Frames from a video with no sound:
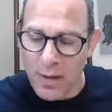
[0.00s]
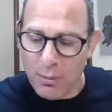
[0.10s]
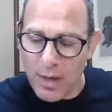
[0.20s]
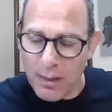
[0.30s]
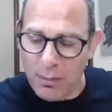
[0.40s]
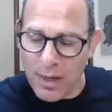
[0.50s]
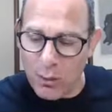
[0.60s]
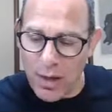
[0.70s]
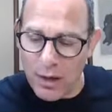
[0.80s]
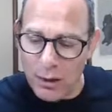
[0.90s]
But I
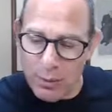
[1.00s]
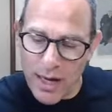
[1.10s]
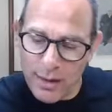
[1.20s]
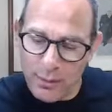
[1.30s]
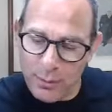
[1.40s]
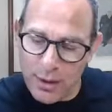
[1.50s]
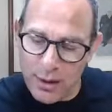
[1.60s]
want to go back for a minute,